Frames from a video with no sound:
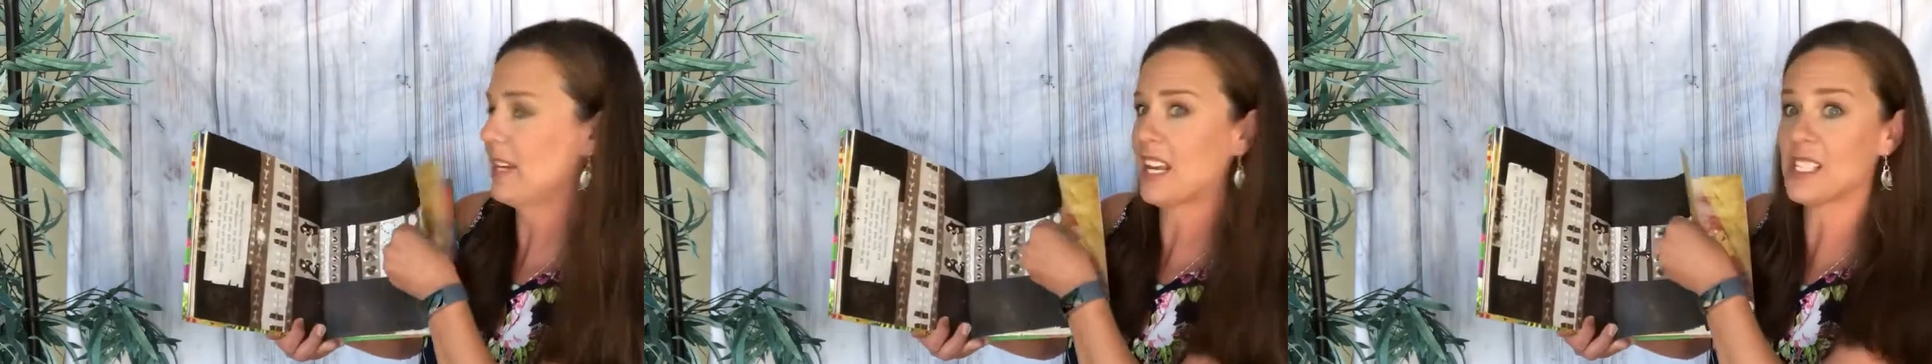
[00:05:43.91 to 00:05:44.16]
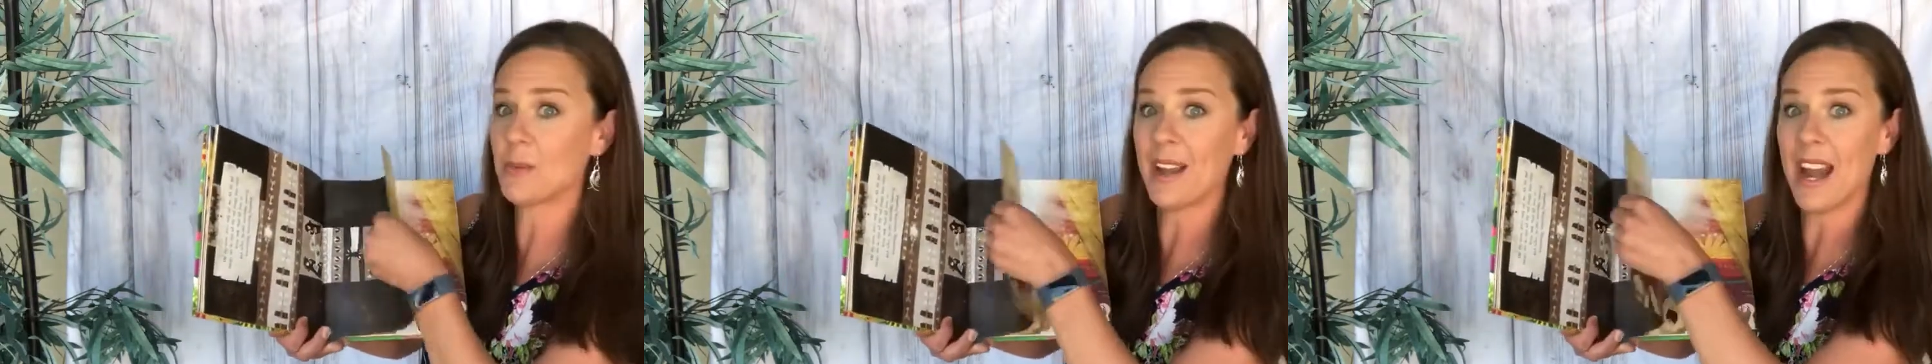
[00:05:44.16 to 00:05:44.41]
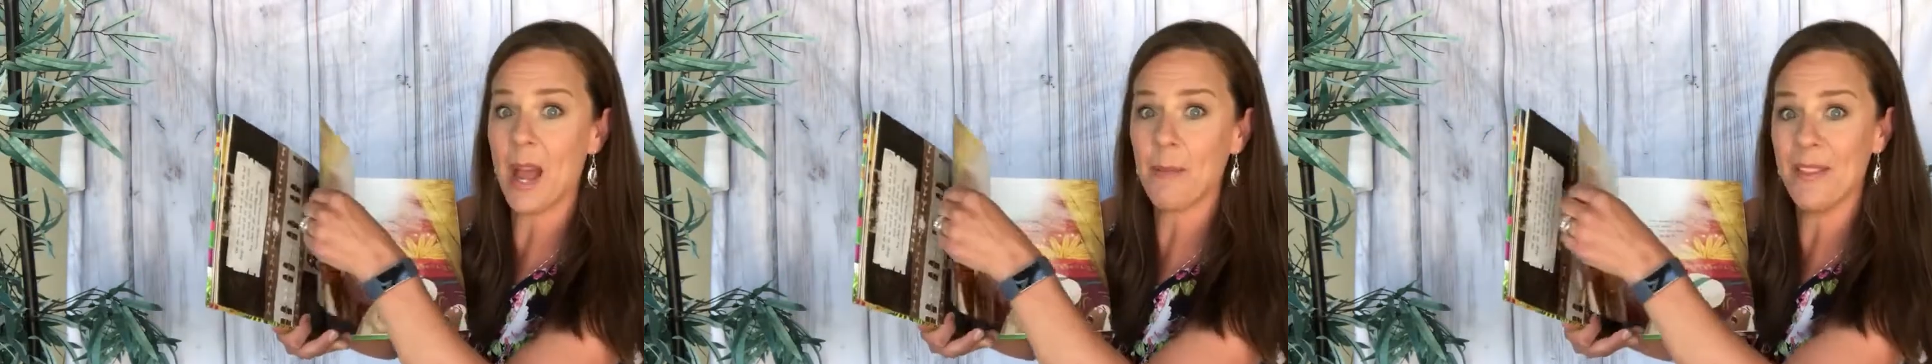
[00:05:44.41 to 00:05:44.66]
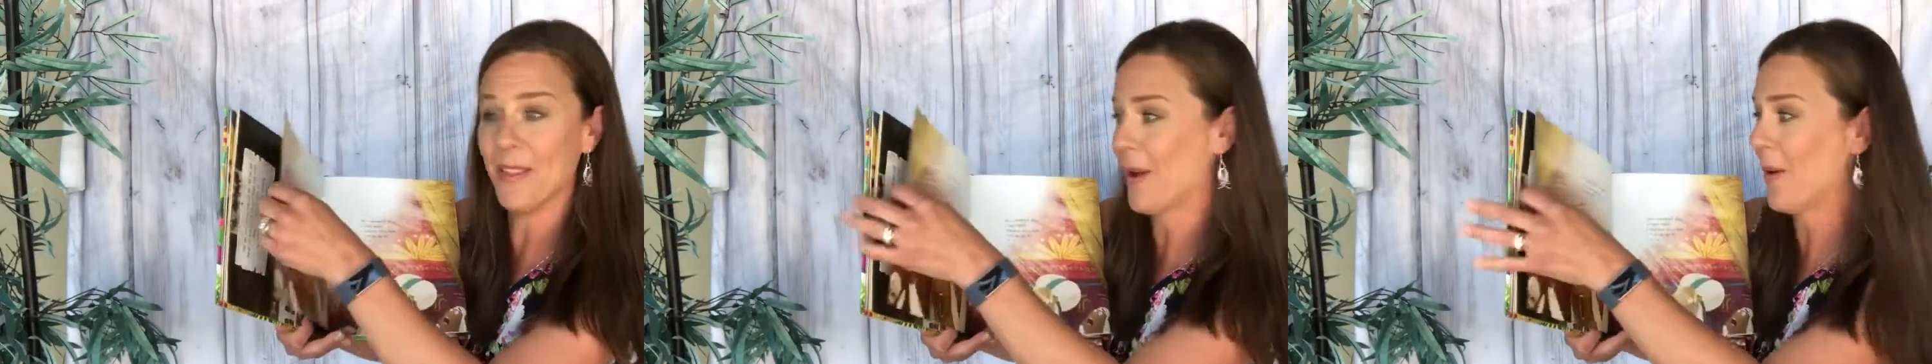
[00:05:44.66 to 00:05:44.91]
Guess what
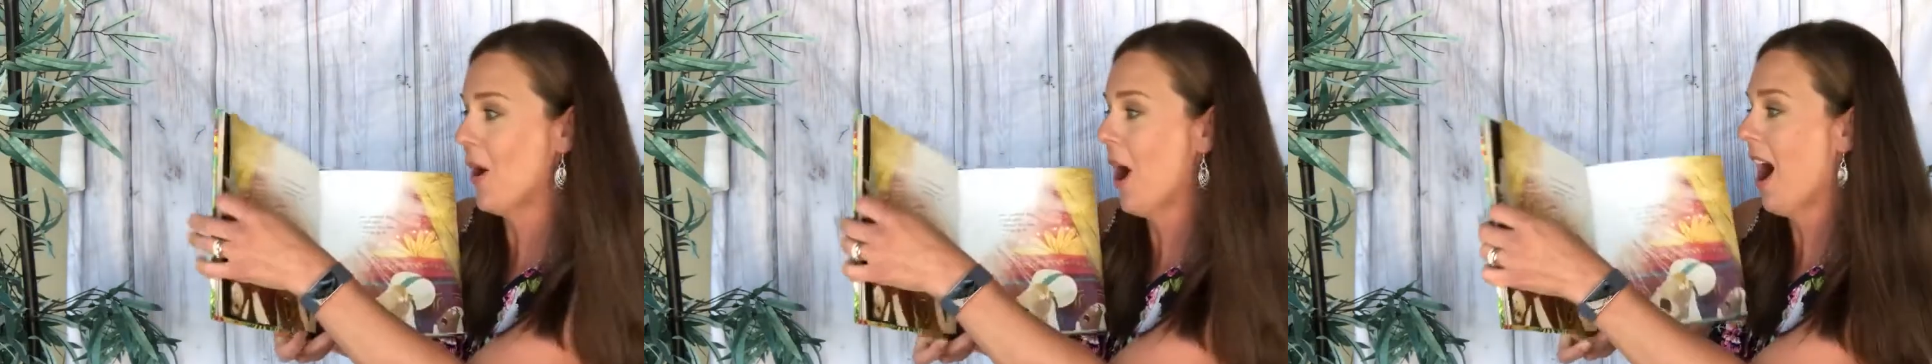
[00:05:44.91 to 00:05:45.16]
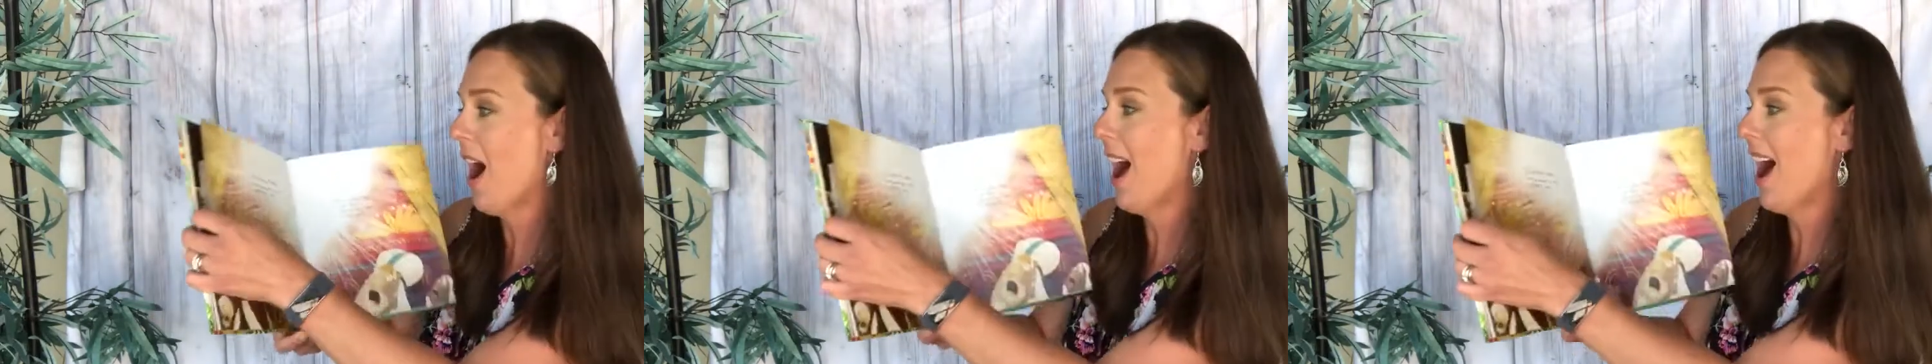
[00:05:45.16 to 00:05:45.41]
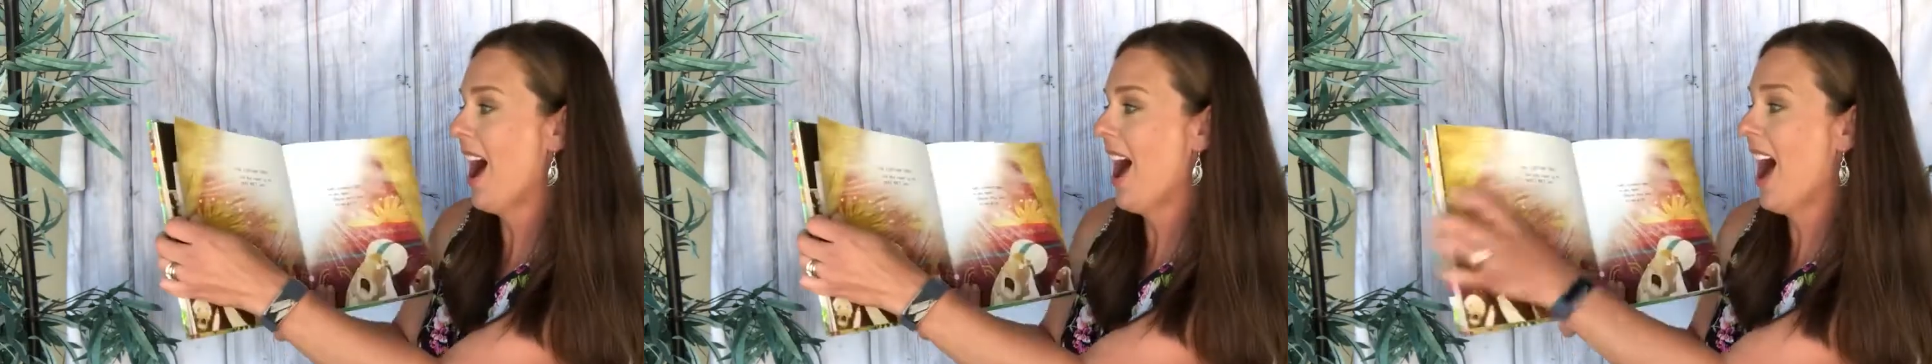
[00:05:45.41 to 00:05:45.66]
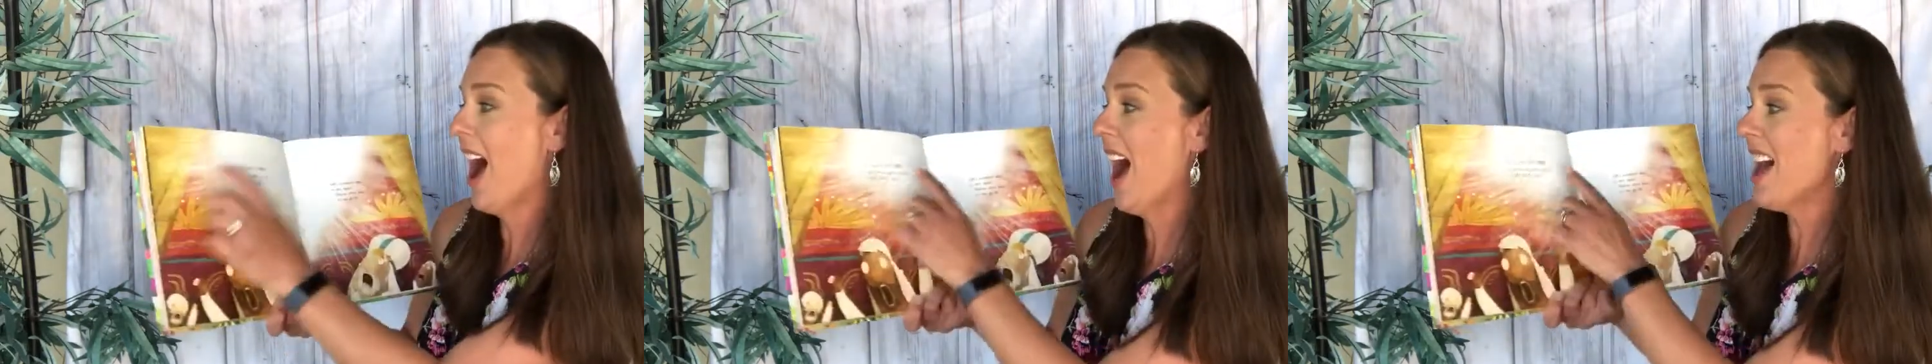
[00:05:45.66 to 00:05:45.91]
happened
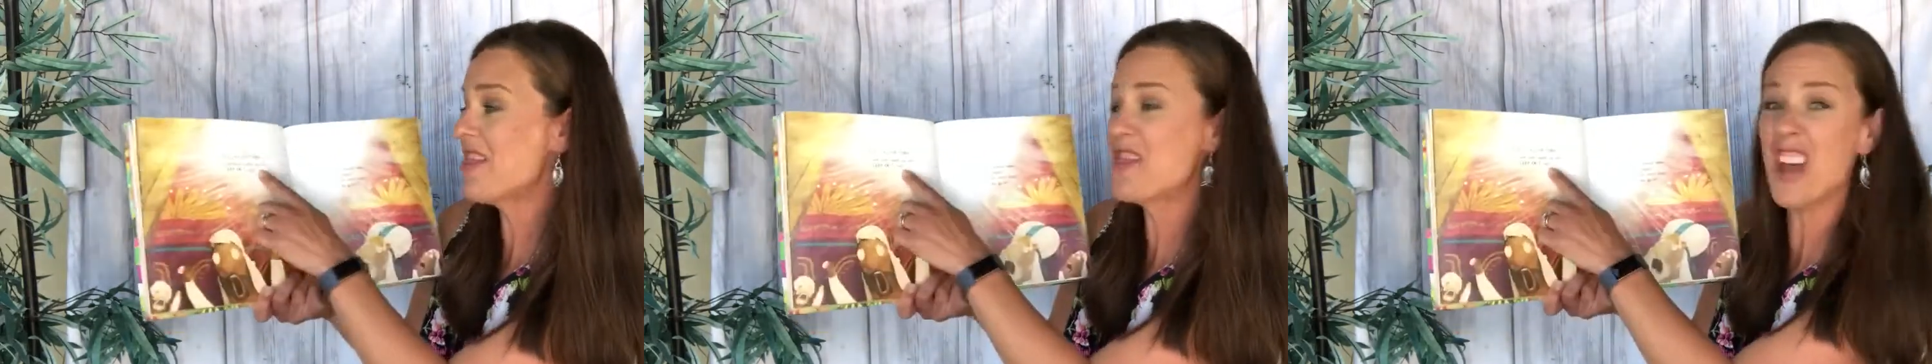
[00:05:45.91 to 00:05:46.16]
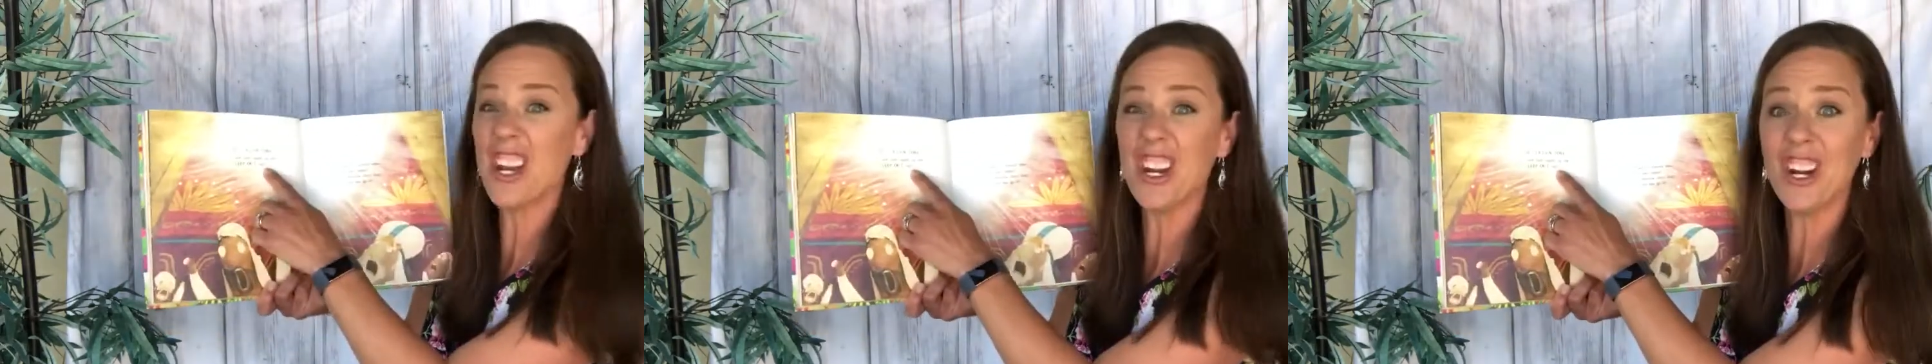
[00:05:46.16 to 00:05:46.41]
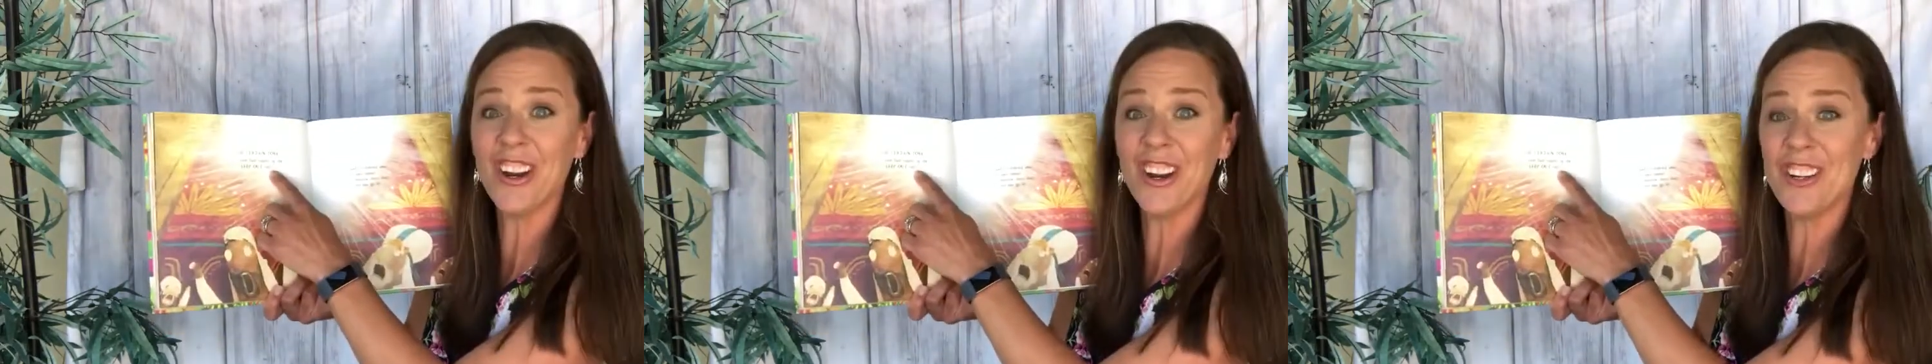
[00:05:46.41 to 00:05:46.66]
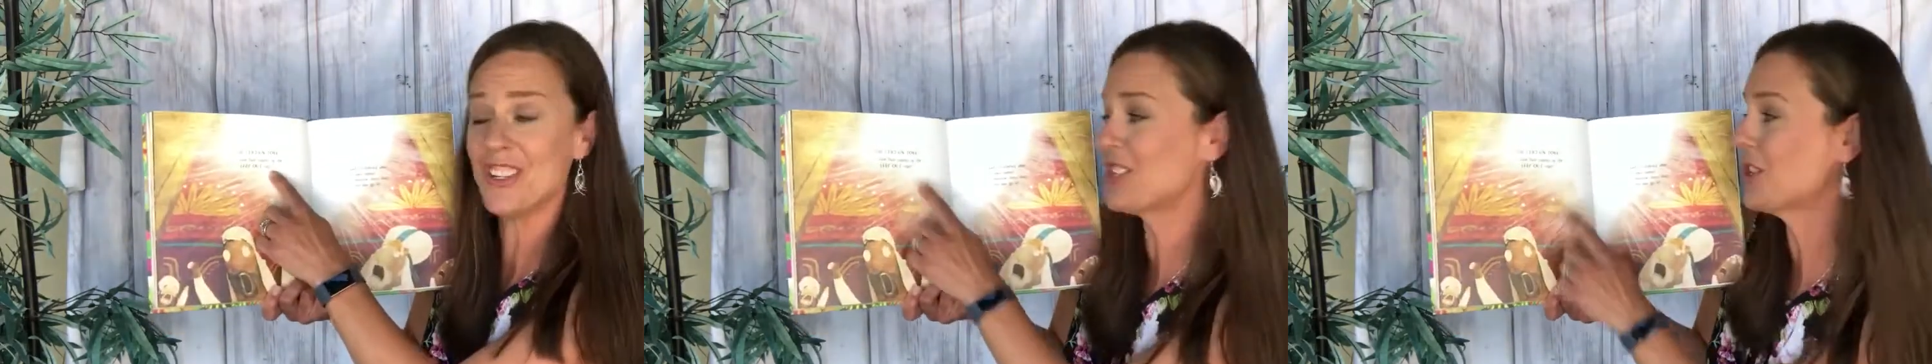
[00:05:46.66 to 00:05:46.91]
though? The
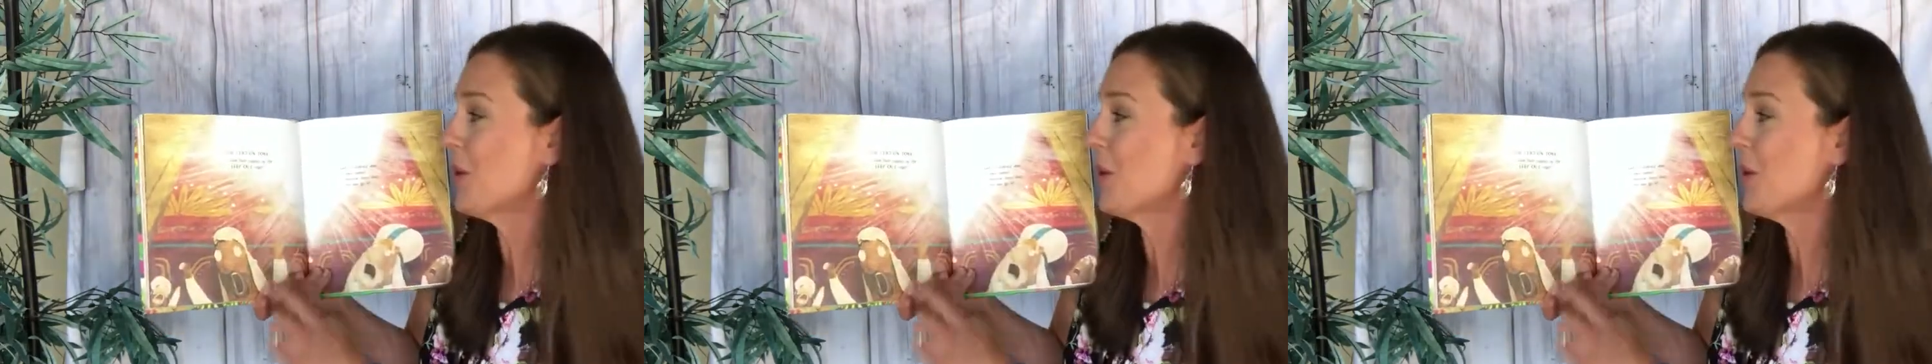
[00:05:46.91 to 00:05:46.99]
curtain